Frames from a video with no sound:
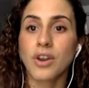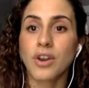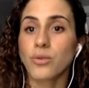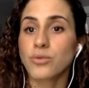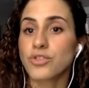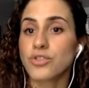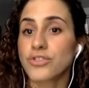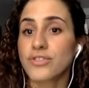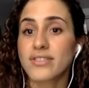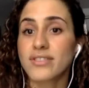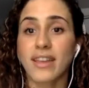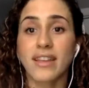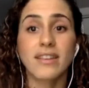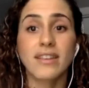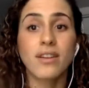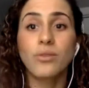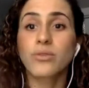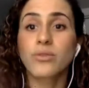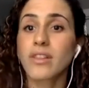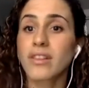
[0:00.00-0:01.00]
just send
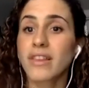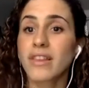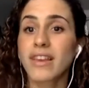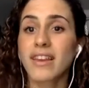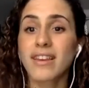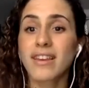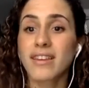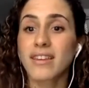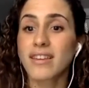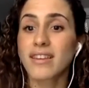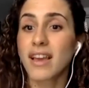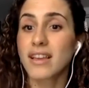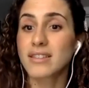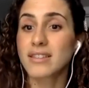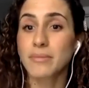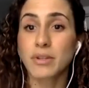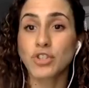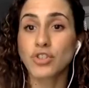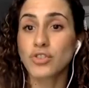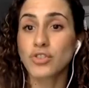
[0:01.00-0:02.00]
out the link
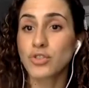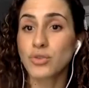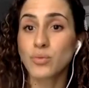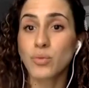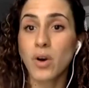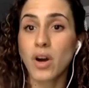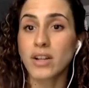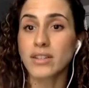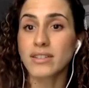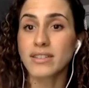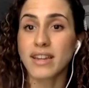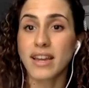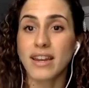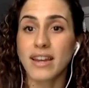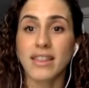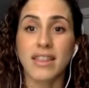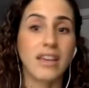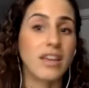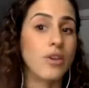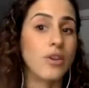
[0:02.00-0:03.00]
as much as you want, kind
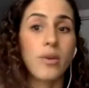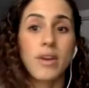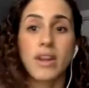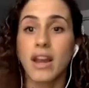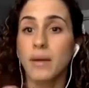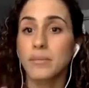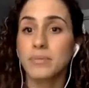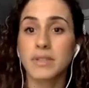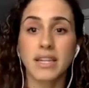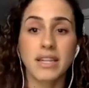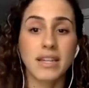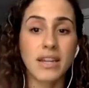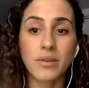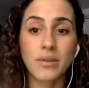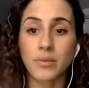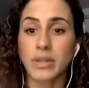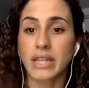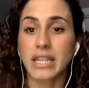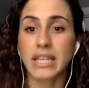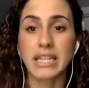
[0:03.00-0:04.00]
of thing. You can update it
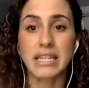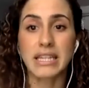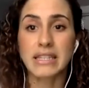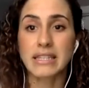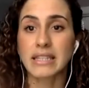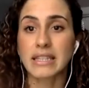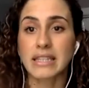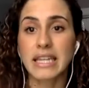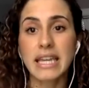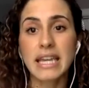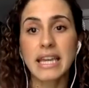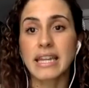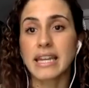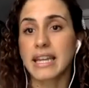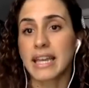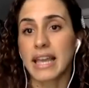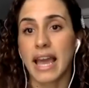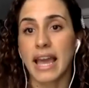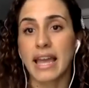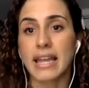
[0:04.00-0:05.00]
really easily. And
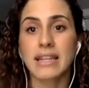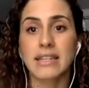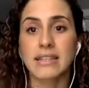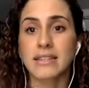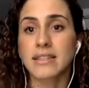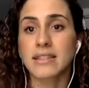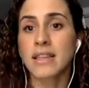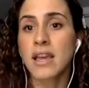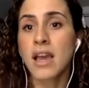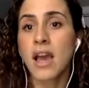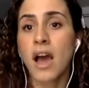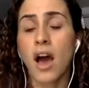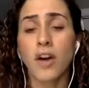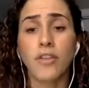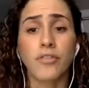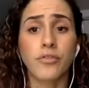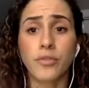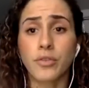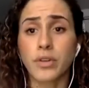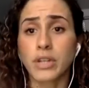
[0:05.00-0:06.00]
again, it's a
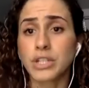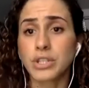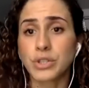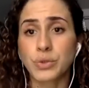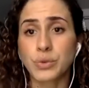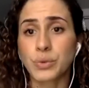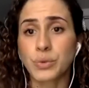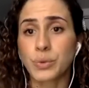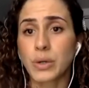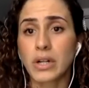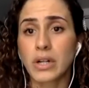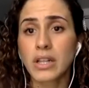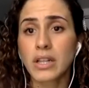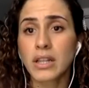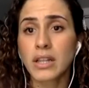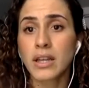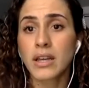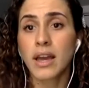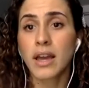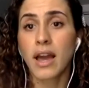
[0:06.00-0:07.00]
free tool.
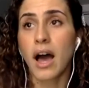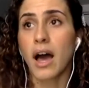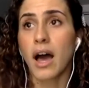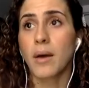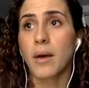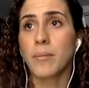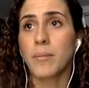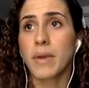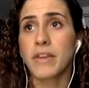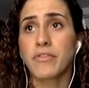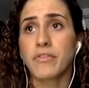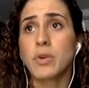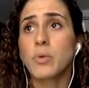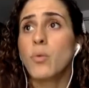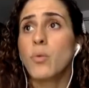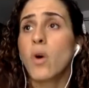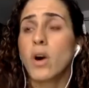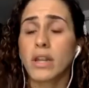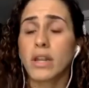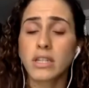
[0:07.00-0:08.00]
If you
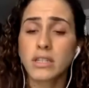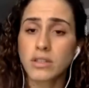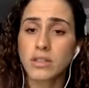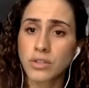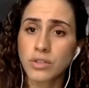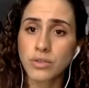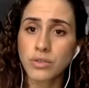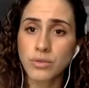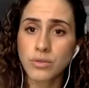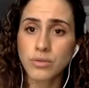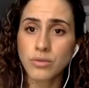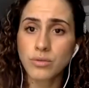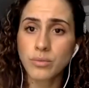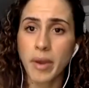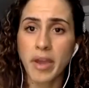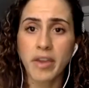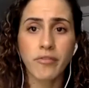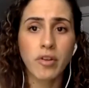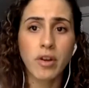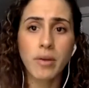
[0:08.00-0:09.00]
wanted to
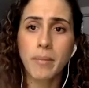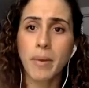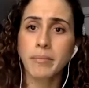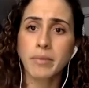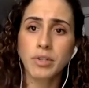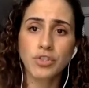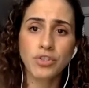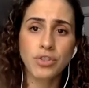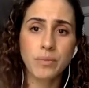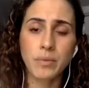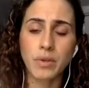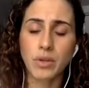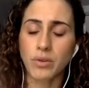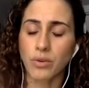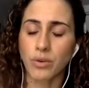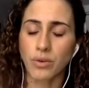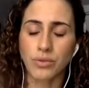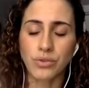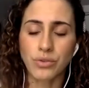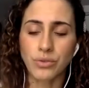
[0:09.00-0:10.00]
pay for a membership, you could
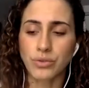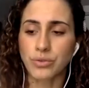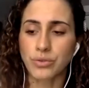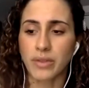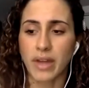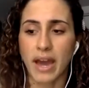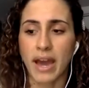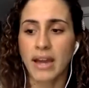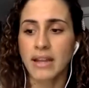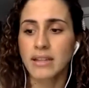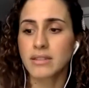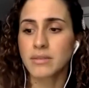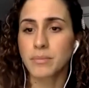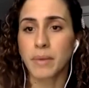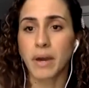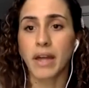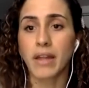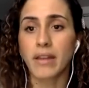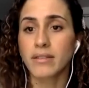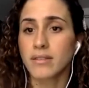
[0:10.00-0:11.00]
also do that,
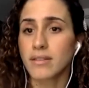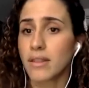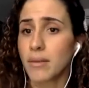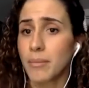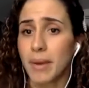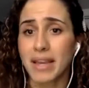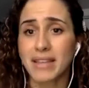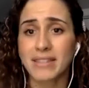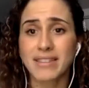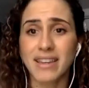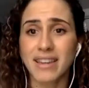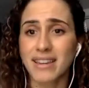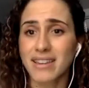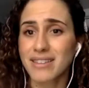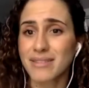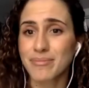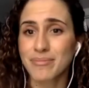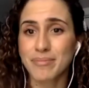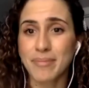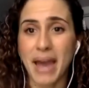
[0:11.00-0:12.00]
but the basic
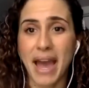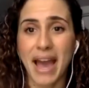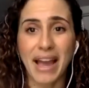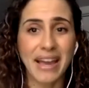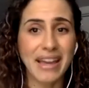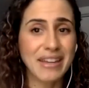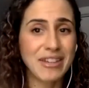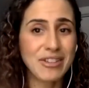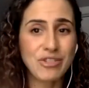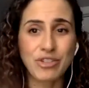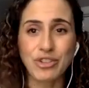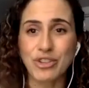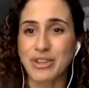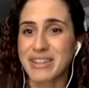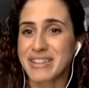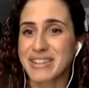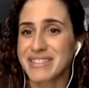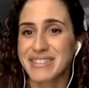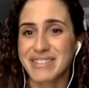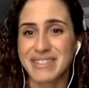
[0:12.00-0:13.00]
package
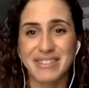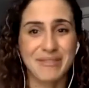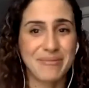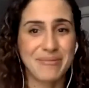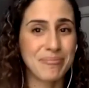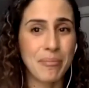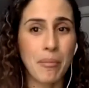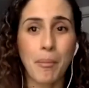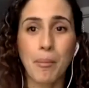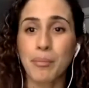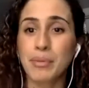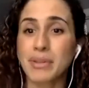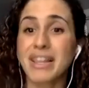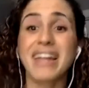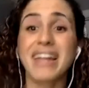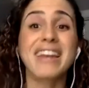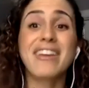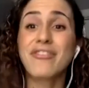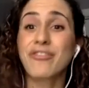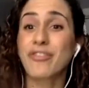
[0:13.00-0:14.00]
is
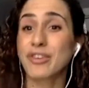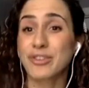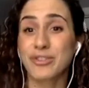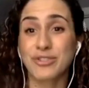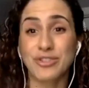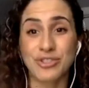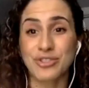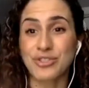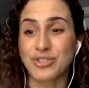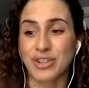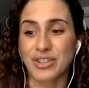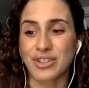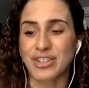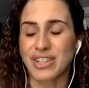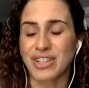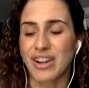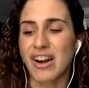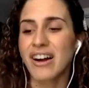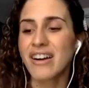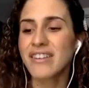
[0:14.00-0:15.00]
plenty for just
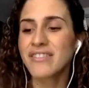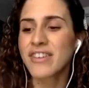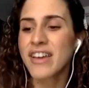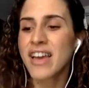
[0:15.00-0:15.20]
starting off.